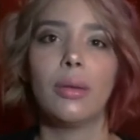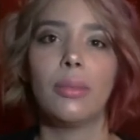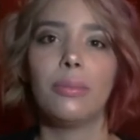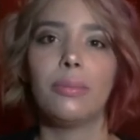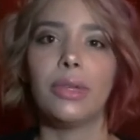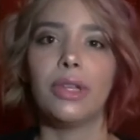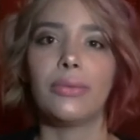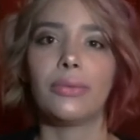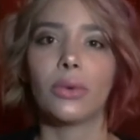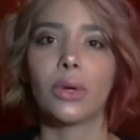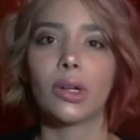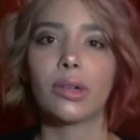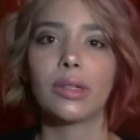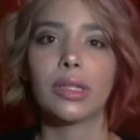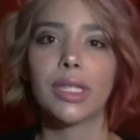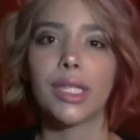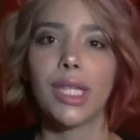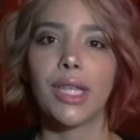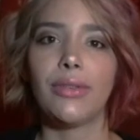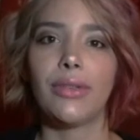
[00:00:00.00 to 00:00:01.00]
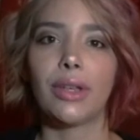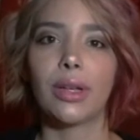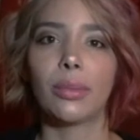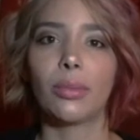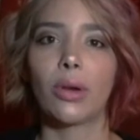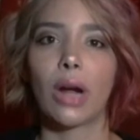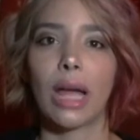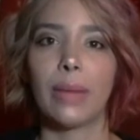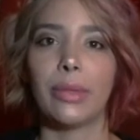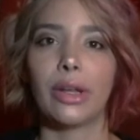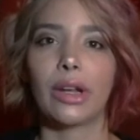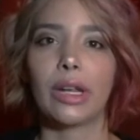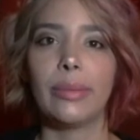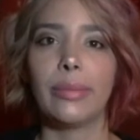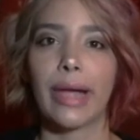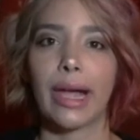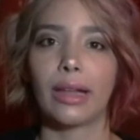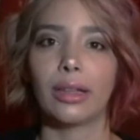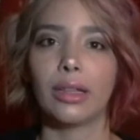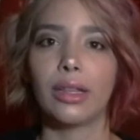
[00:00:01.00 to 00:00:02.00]
Before receiving a primary
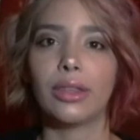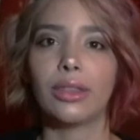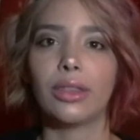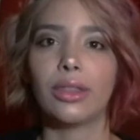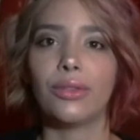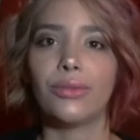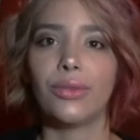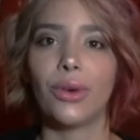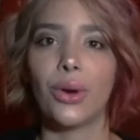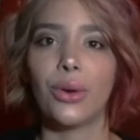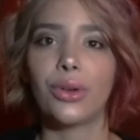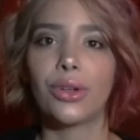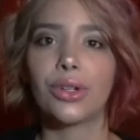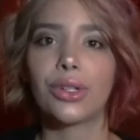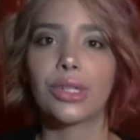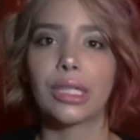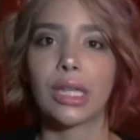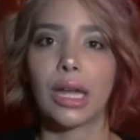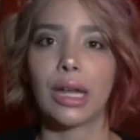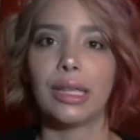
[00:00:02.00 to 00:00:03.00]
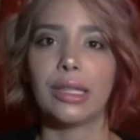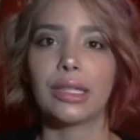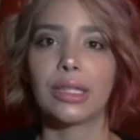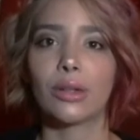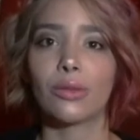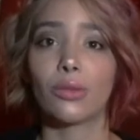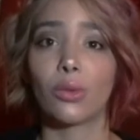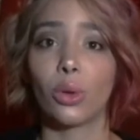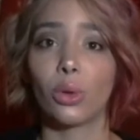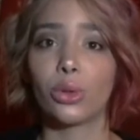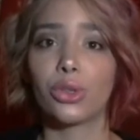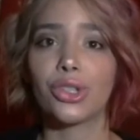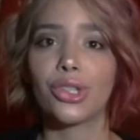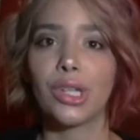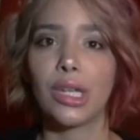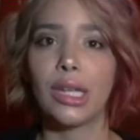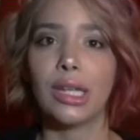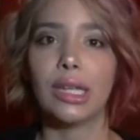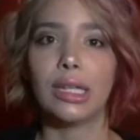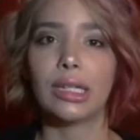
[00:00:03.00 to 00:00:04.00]
ballot, the voter signs a roll
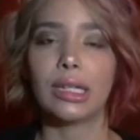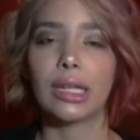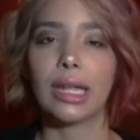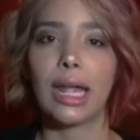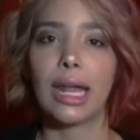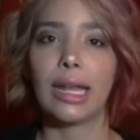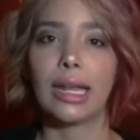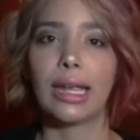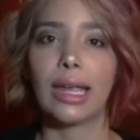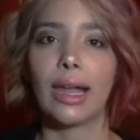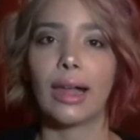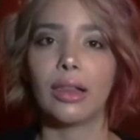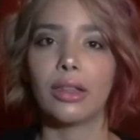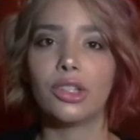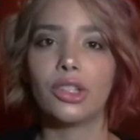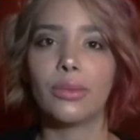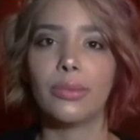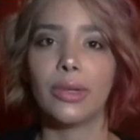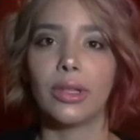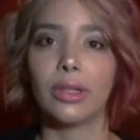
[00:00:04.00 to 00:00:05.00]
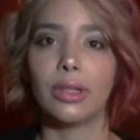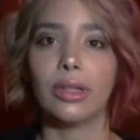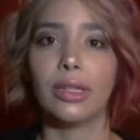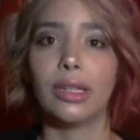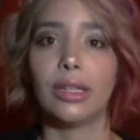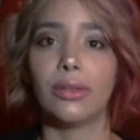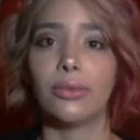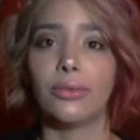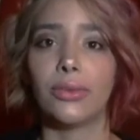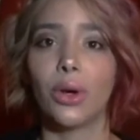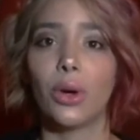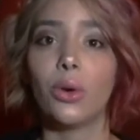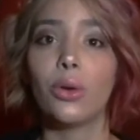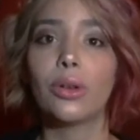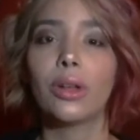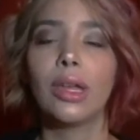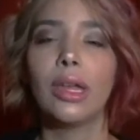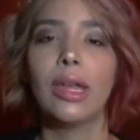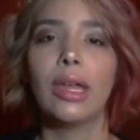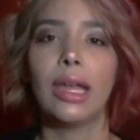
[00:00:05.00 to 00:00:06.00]
sheet indicating eligibility to vote
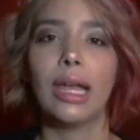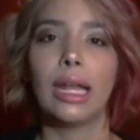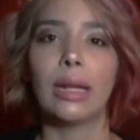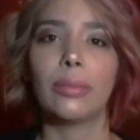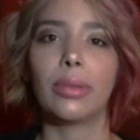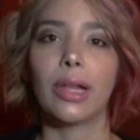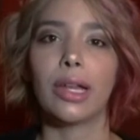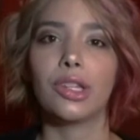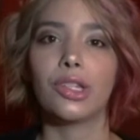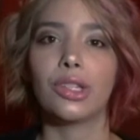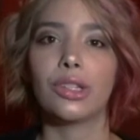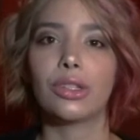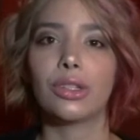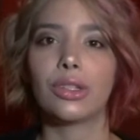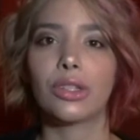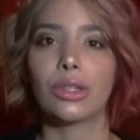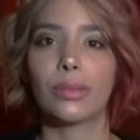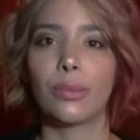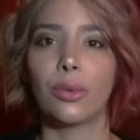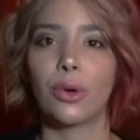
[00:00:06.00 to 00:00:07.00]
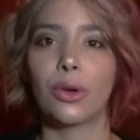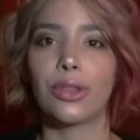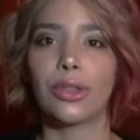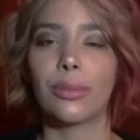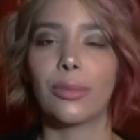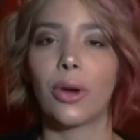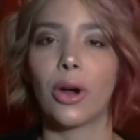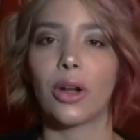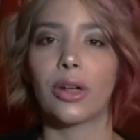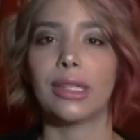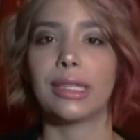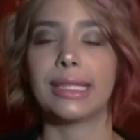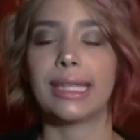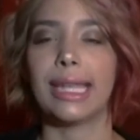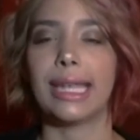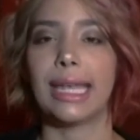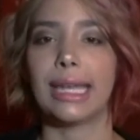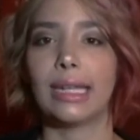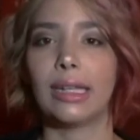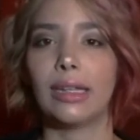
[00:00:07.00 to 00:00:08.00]
and pledging to support the party's
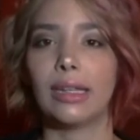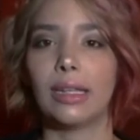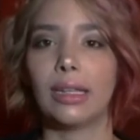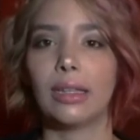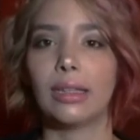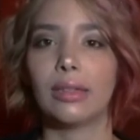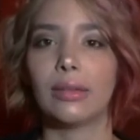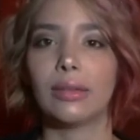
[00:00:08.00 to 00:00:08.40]
candidate.